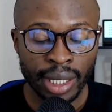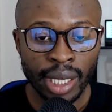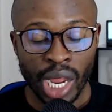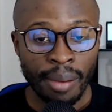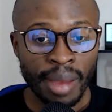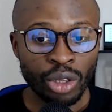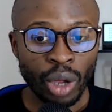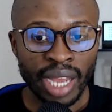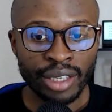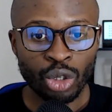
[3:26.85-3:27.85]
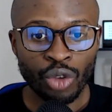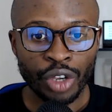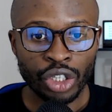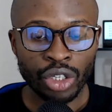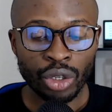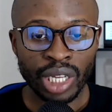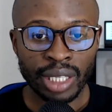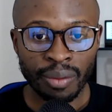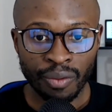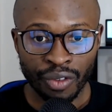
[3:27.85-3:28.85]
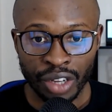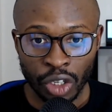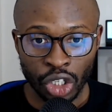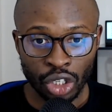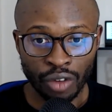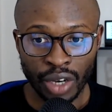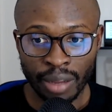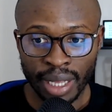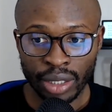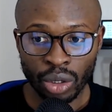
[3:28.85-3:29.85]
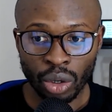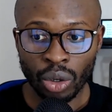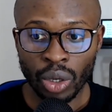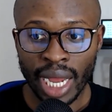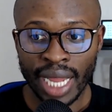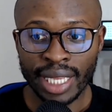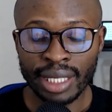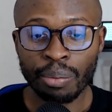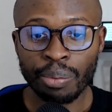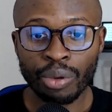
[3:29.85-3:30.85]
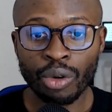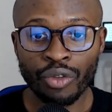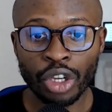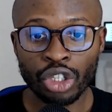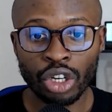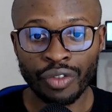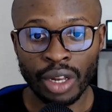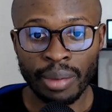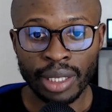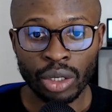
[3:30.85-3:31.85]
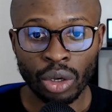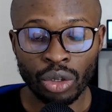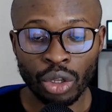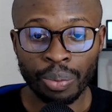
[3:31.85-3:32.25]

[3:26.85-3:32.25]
Elementor has 2 versions. So there's a free version of Elementor and there's a pro version of Elementor.